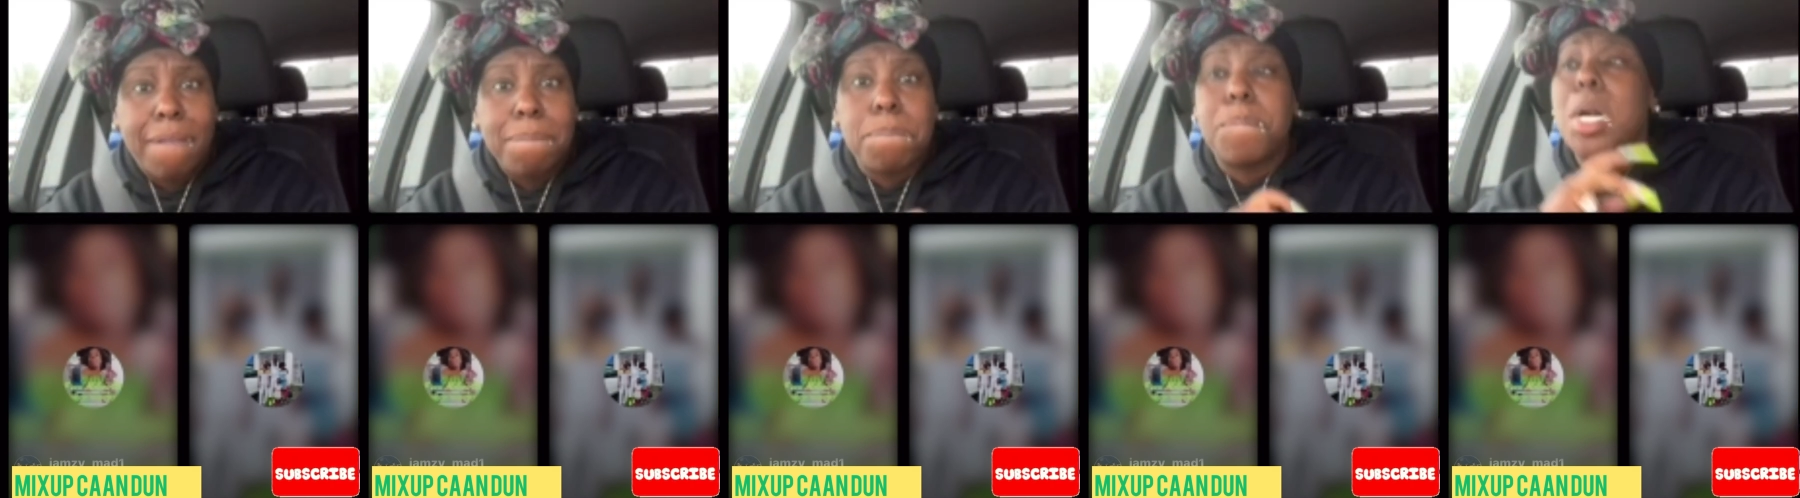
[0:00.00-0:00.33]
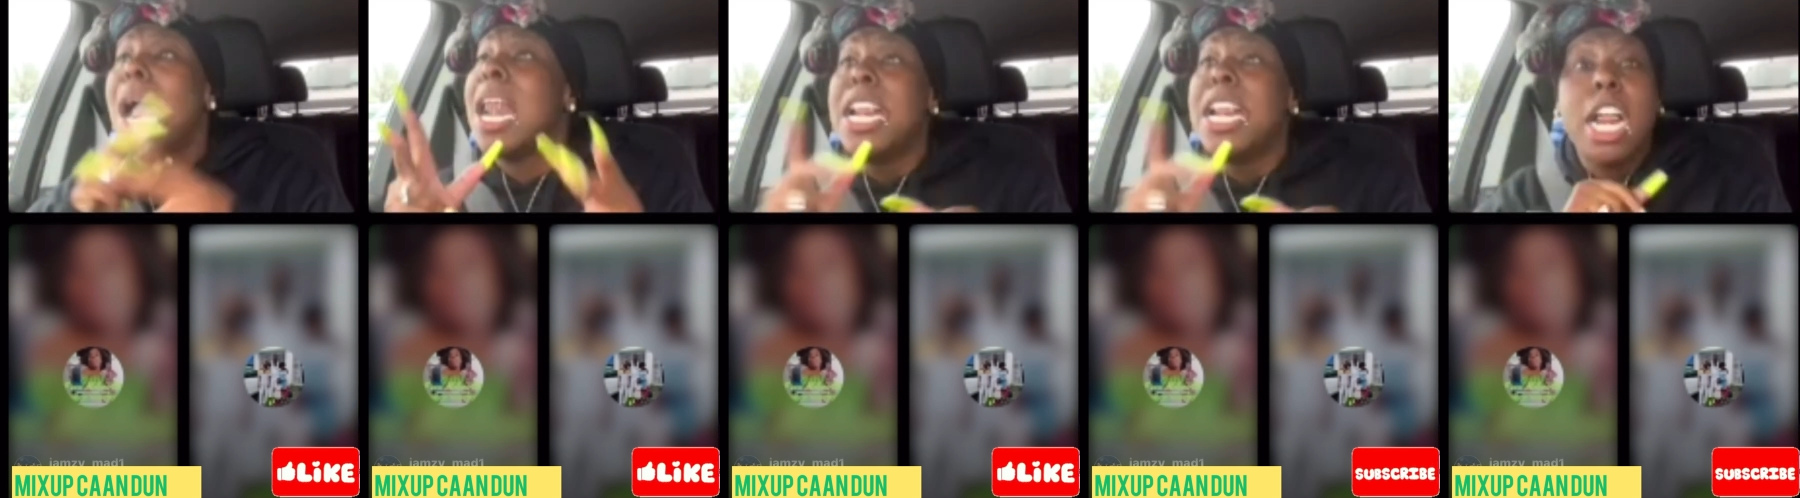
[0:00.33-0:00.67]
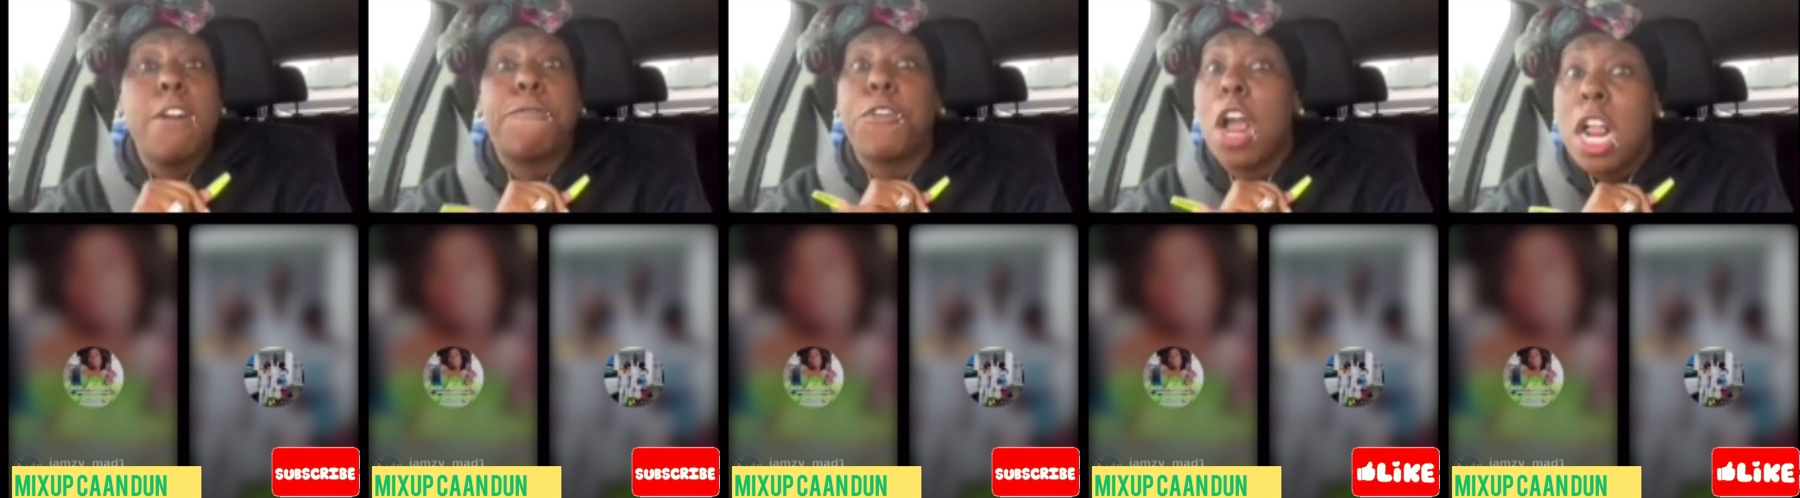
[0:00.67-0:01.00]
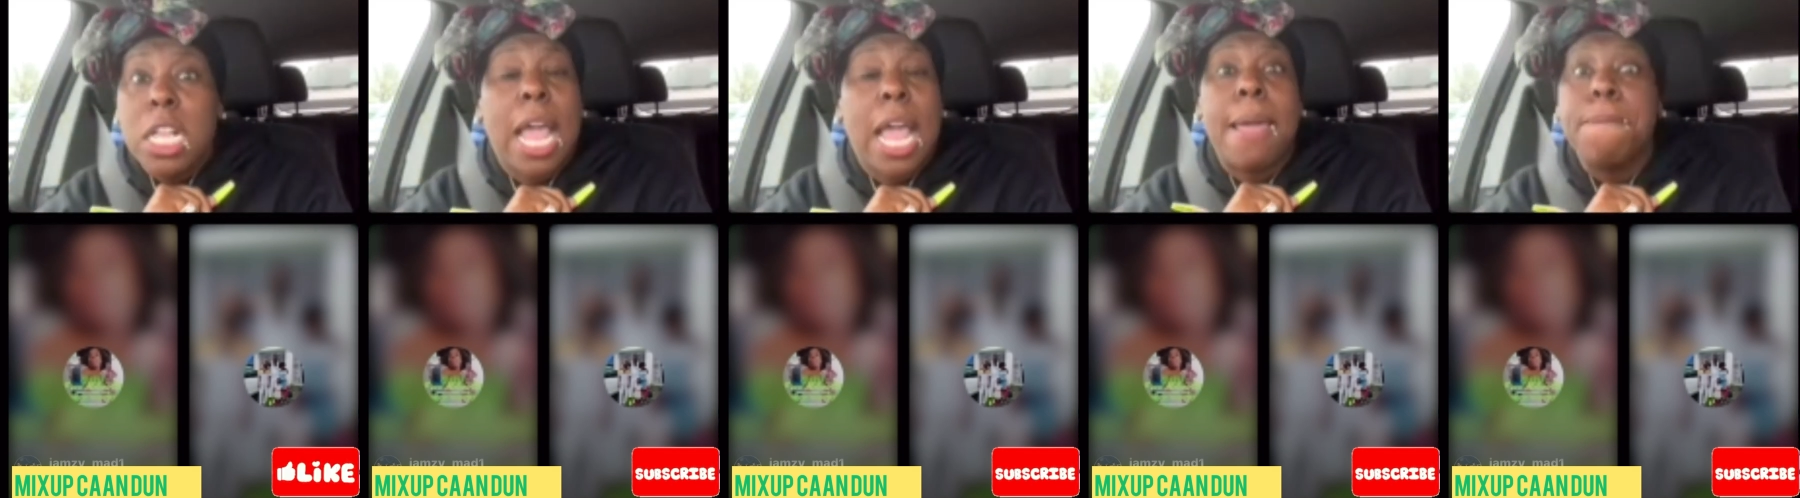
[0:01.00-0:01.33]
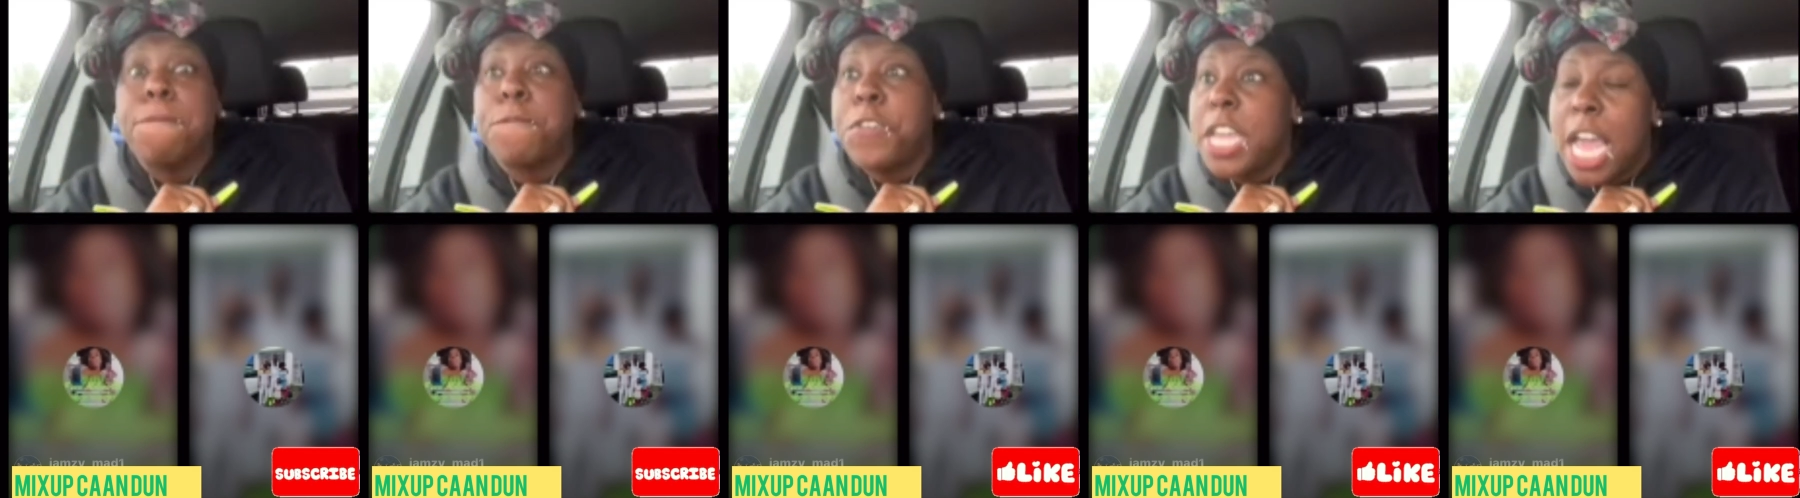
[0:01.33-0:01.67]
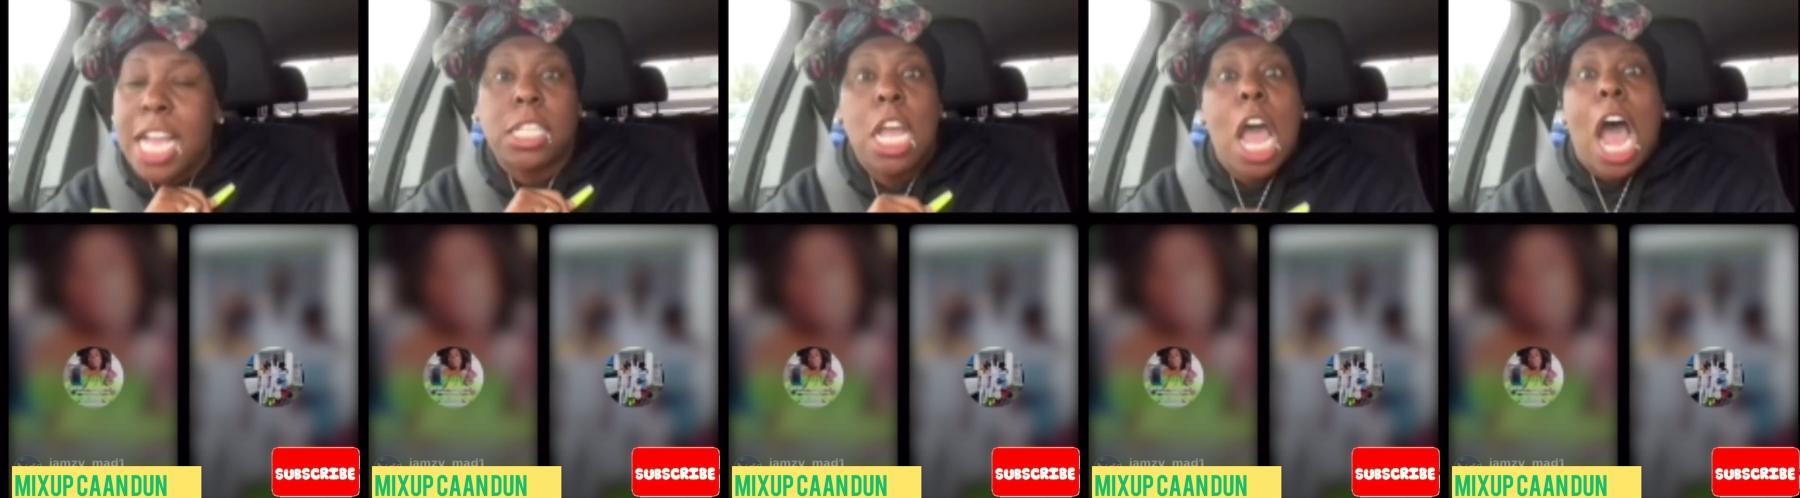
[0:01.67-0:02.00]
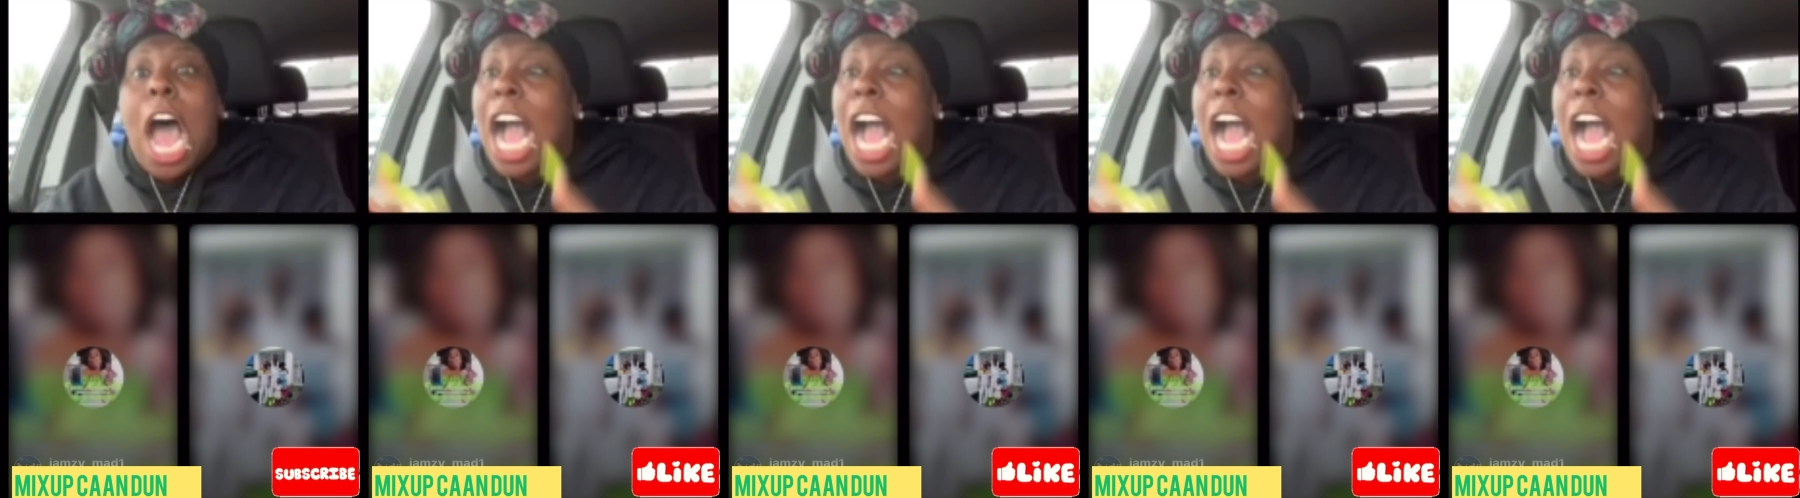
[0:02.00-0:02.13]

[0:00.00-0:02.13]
Brawling in front of him face.